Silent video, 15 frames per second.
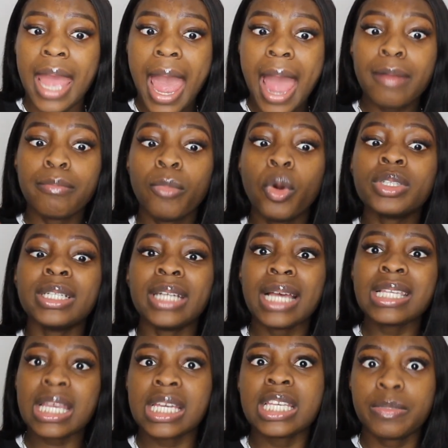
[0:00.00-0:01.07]
and
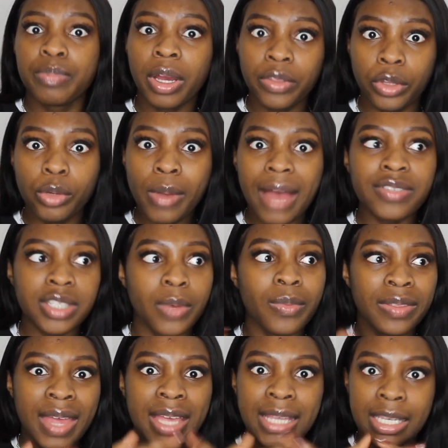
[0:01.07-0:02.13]
modernize like his brother. You have
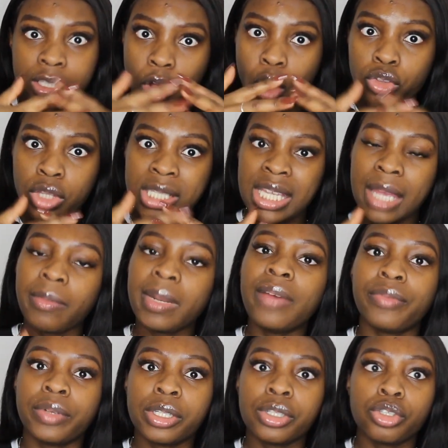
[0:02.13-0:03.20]
someone there that's on the same
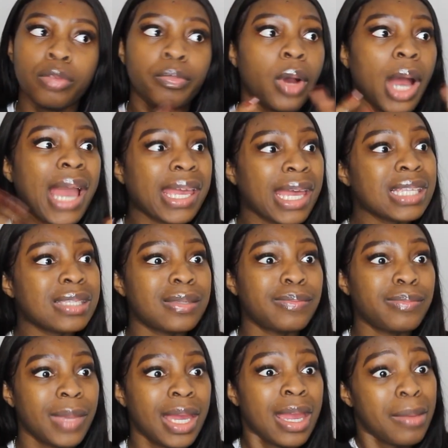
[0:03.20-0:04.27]
level as you, but I
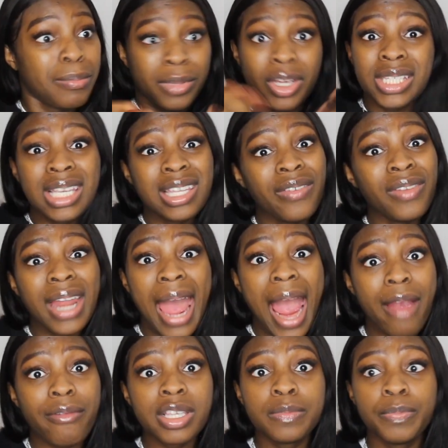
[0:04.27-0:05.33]
guess because even
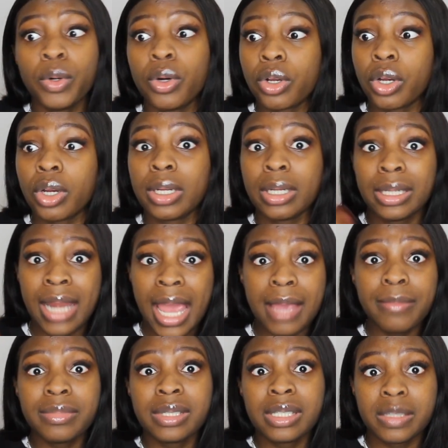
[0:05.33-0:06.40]
Harry's book
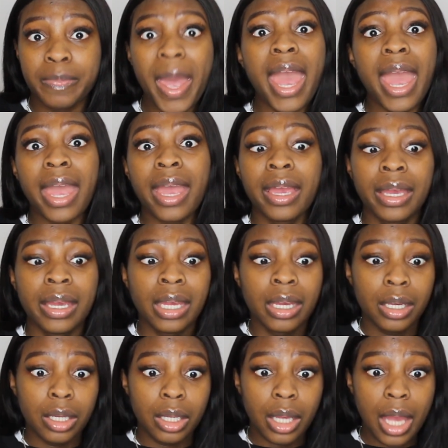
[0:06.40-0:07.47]
named Spare,
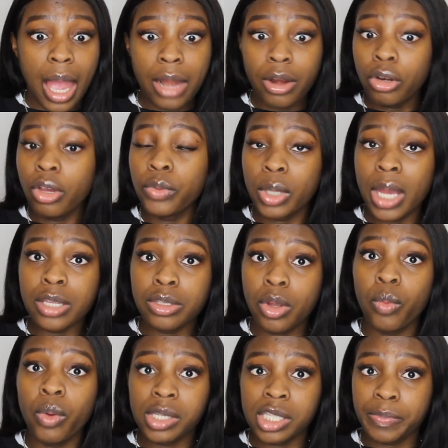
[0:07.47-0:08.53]
I don't know if you guys
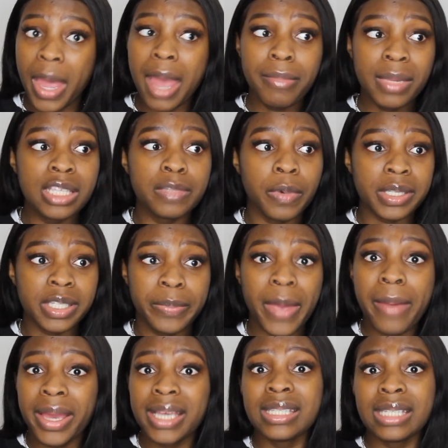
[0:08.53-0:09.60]
know what spare means, but
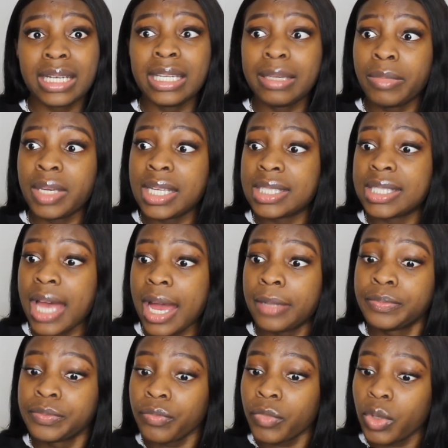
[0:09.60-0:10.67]
spare basically means
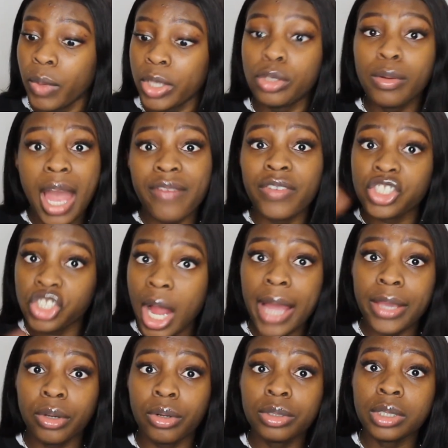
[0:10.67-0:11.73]
that when you have a
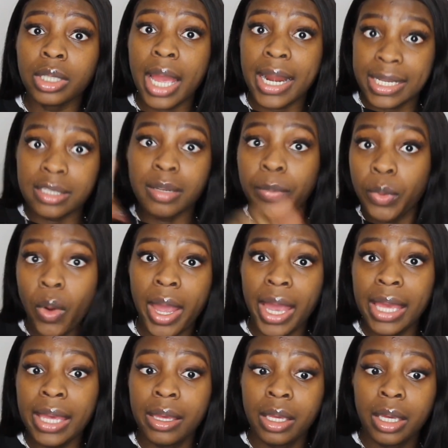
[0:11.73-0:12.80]
child and it's a
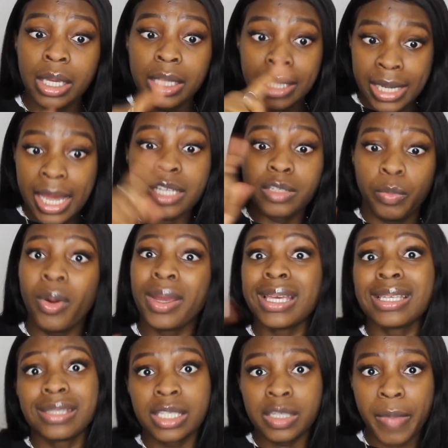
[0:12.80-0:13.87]
boy, the next boy
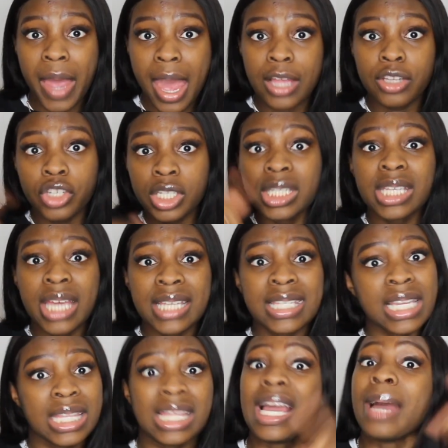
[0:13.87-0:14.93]
is the spare, just in case
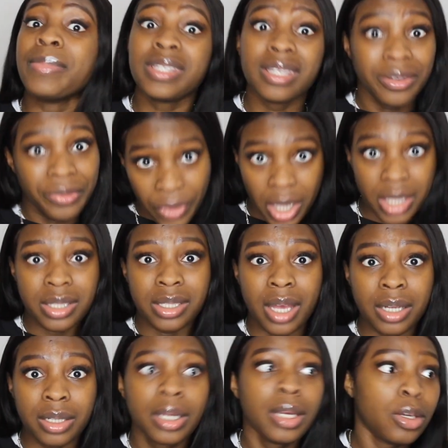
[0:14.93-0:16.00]
anything happens to the first
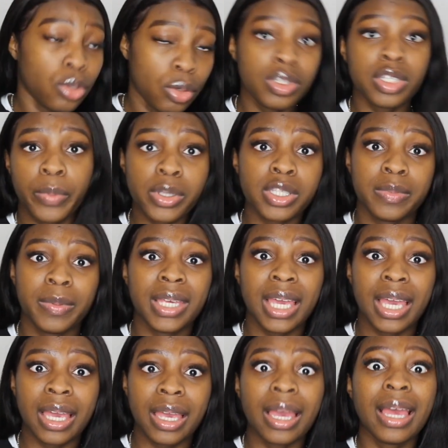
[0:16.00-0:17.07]
son who's supposed to be
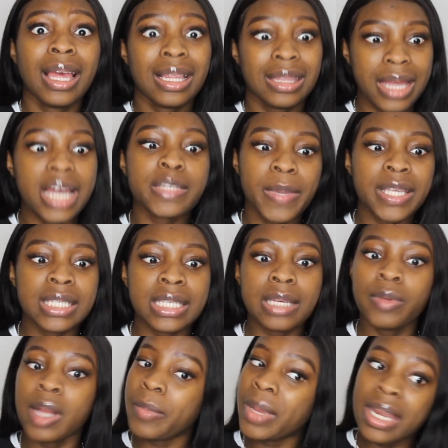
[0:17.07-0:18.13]
king. That's
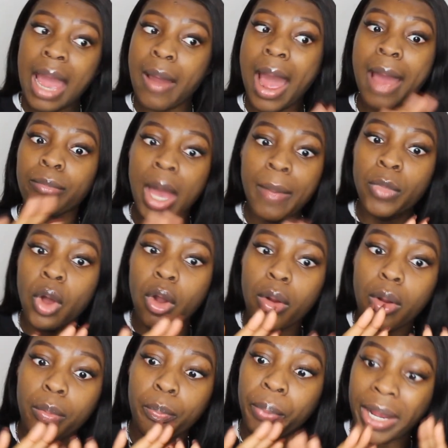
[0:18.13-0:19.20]
basically what I meant. Now, I'm
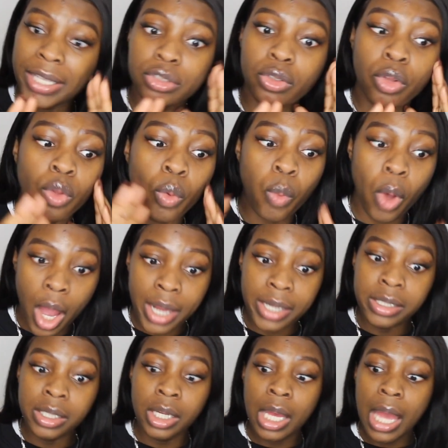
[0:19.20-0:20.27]
not pressed on the
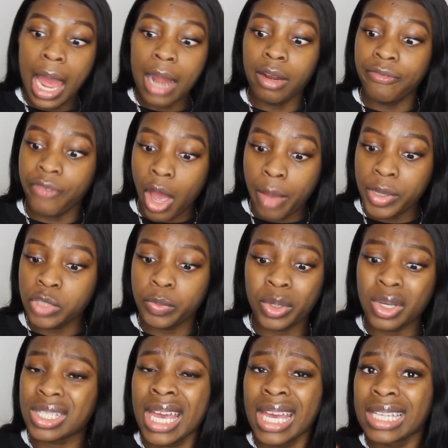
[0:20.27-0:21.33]
word and the verbiage
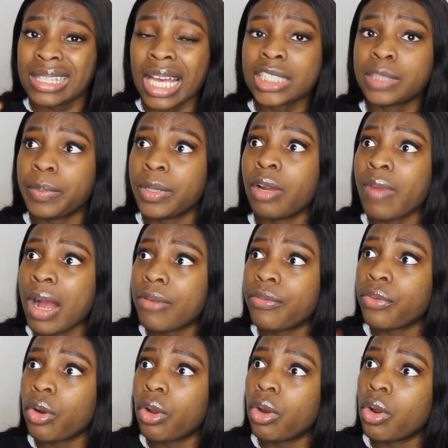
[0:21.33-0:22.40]
because that's been around
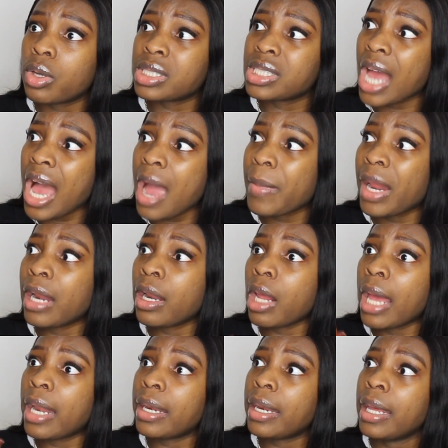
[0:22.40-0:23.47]
for a long time,
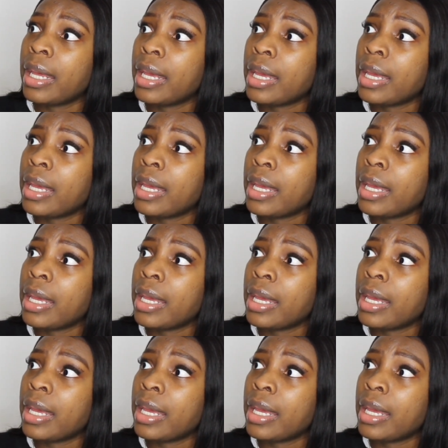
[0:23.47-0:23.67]
and